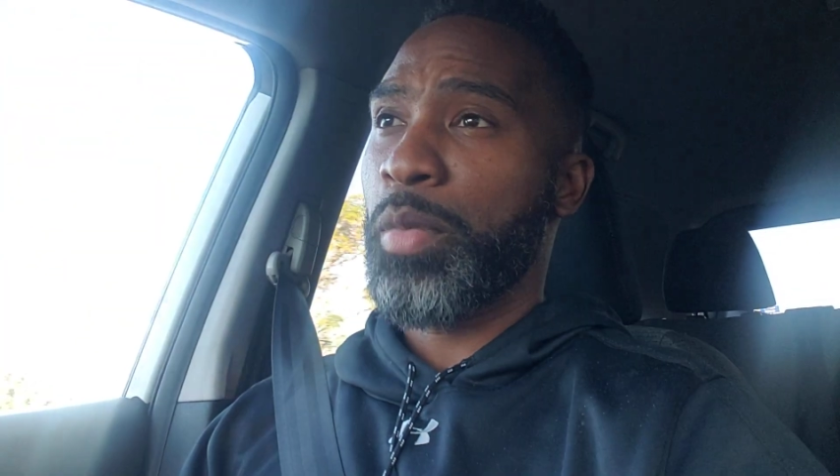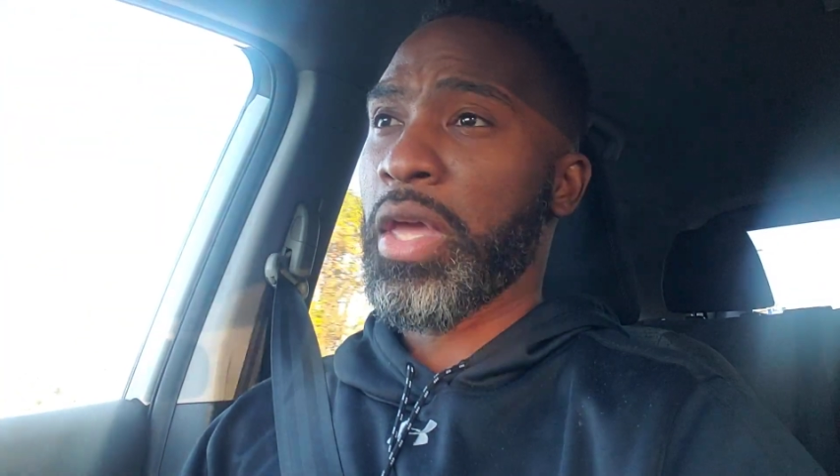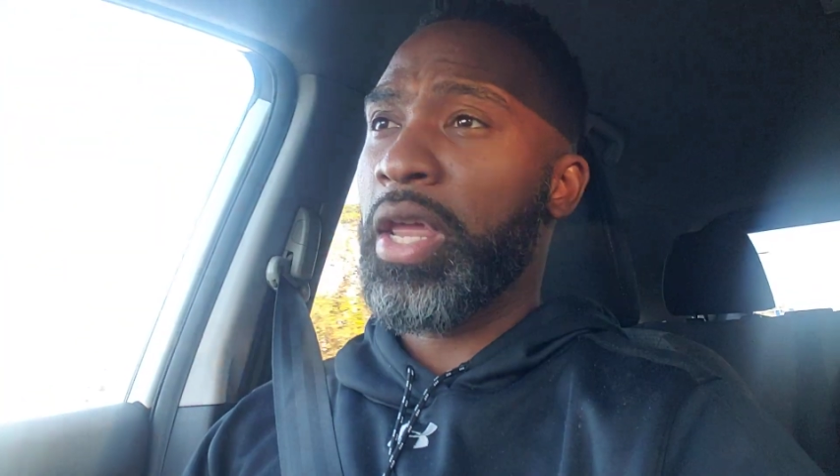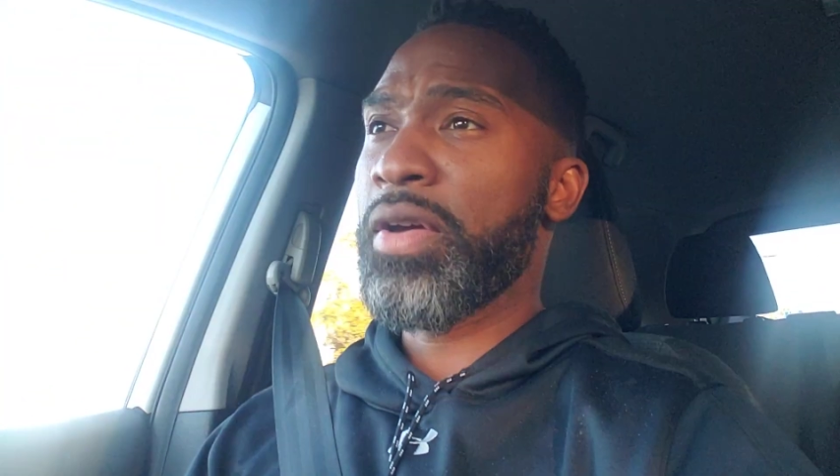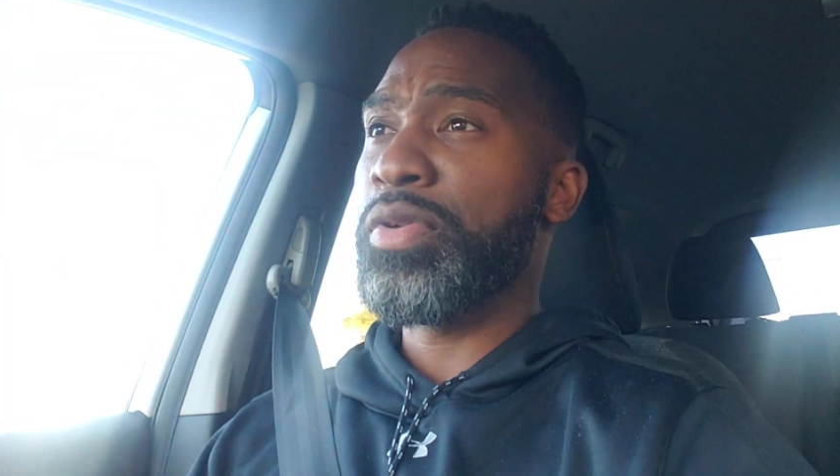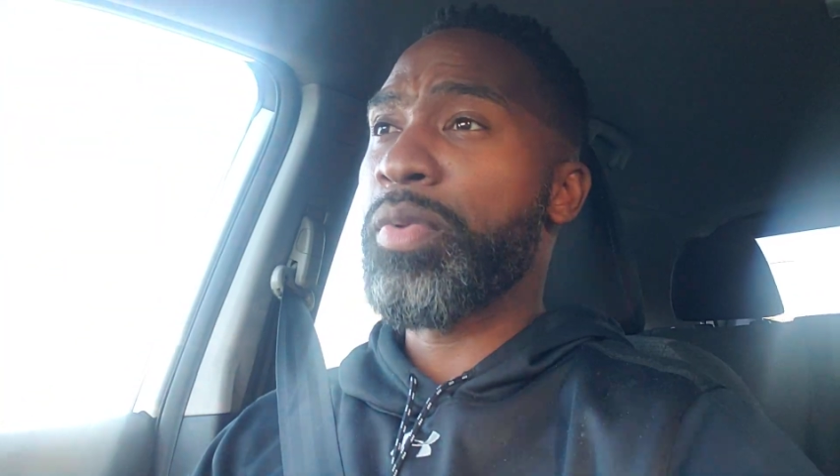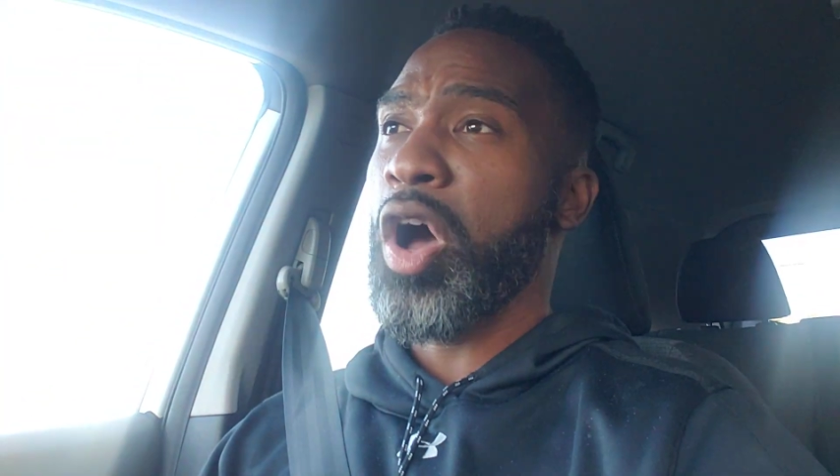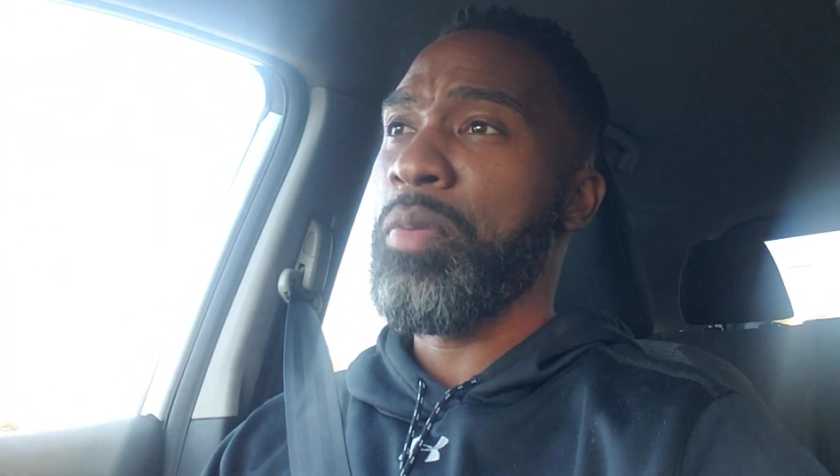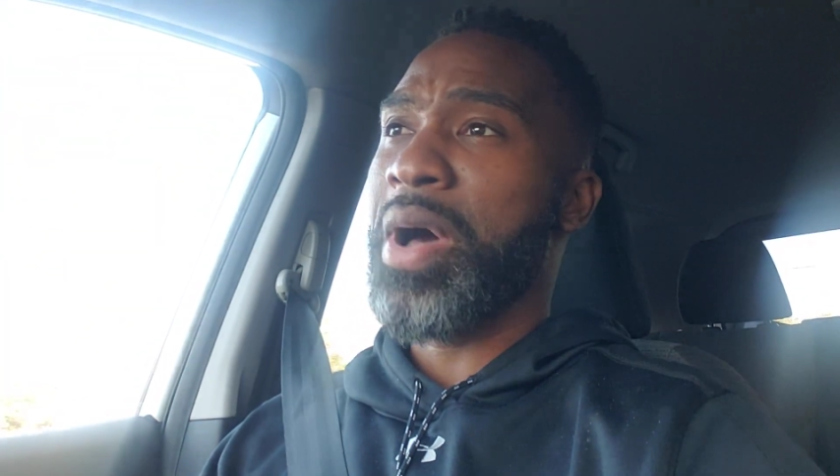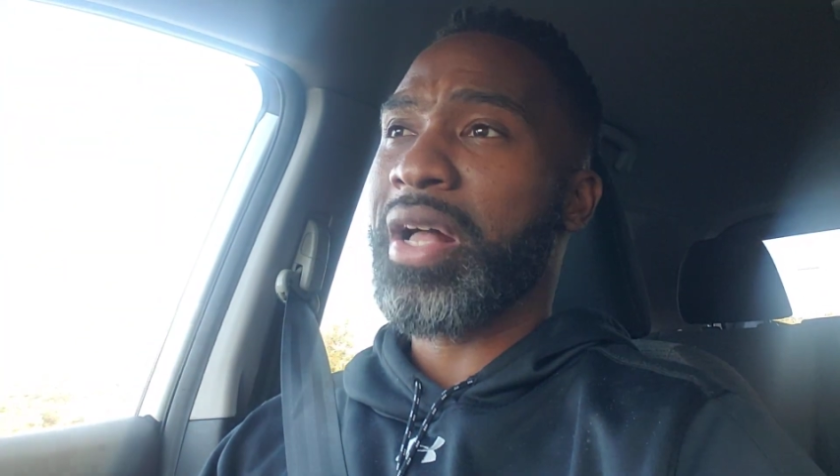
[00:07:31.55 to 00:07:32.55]
And
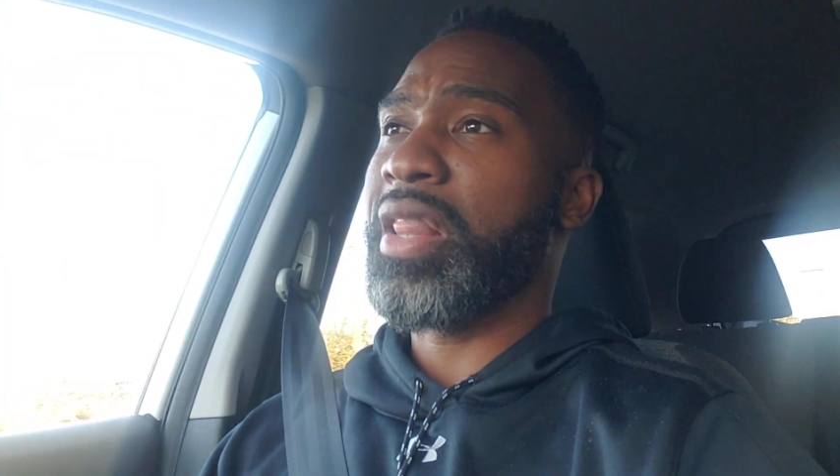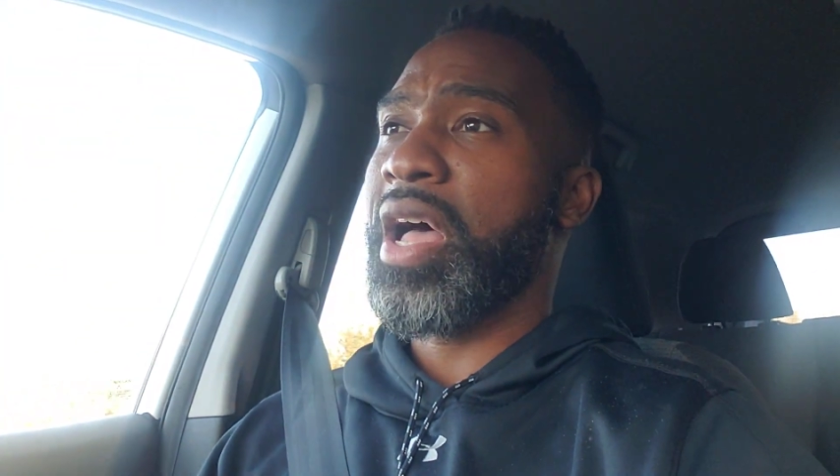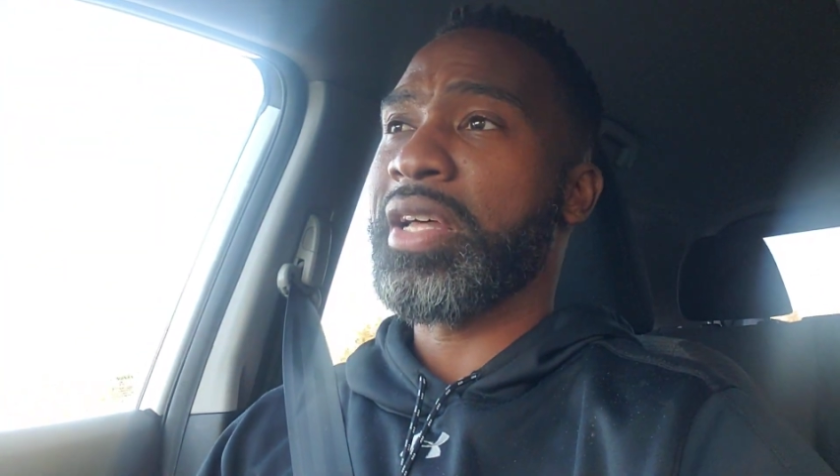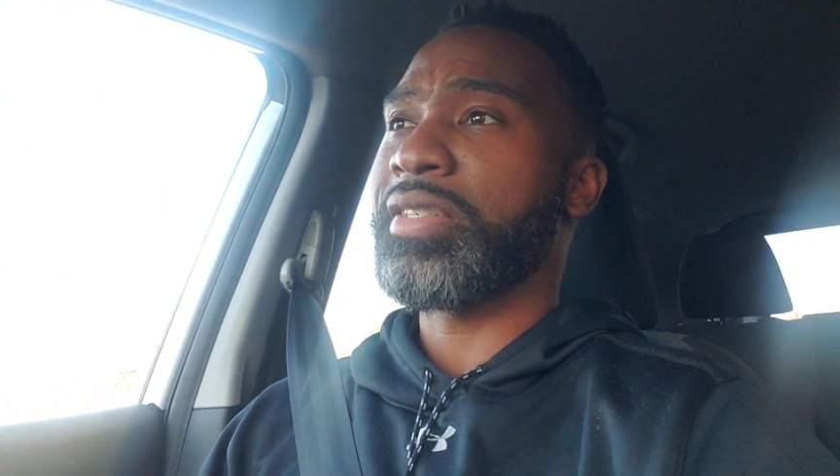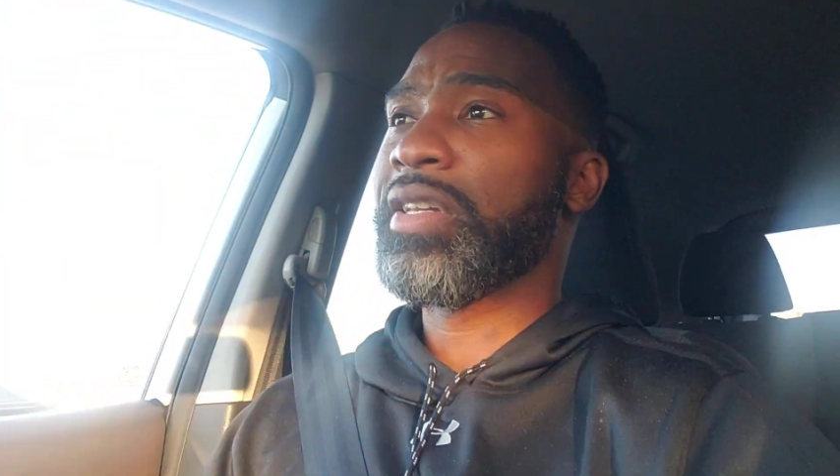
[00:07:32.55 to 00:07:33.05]
all my clients